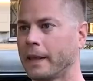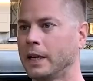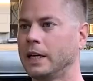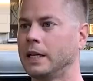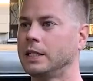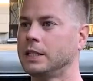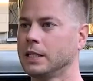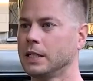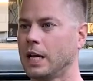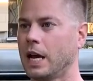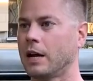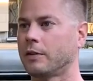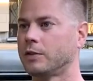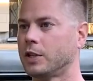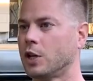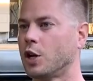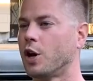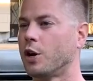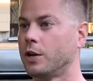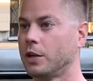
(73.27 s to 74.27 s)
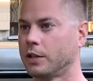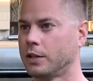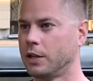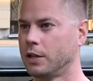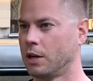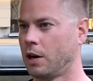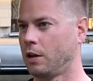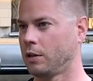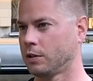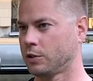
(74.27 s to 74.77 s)
He didn't have the
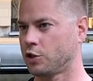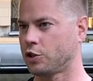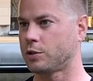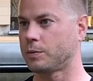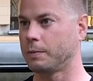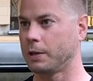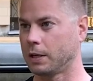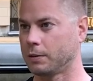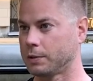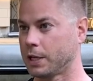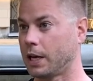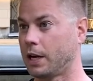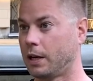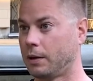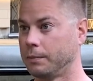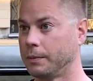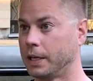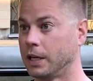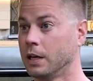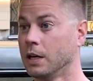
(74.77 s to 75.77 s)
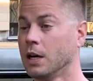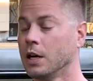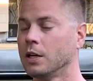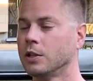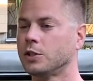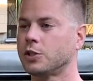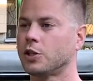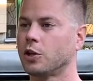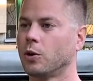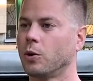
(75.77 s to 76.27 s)
knowledge to be able to help me,
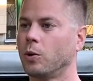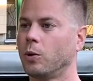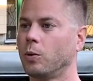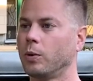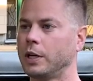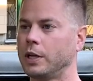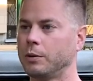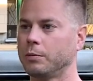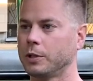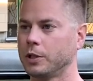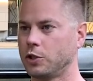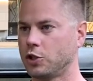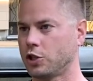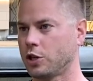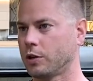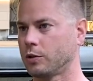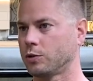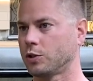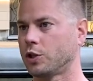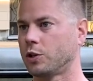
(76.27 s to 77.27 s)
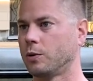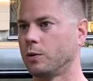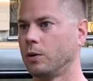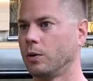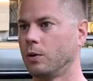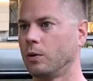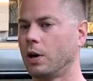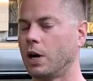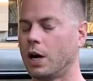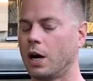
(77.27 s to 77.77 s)
so he reached out
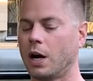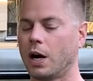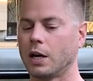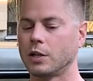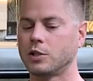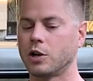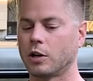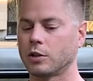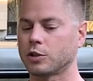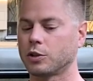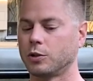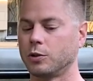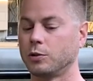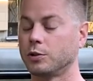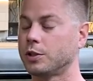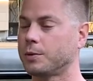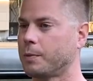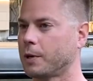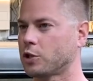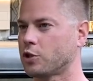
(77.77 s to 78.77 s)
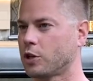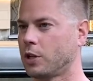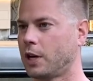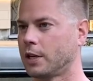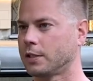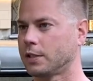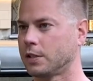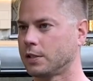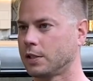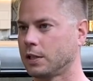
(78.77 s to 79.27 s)
to a doctor who
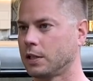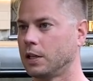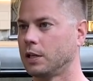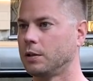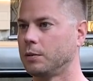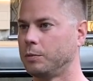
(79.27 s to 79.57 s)
specializes in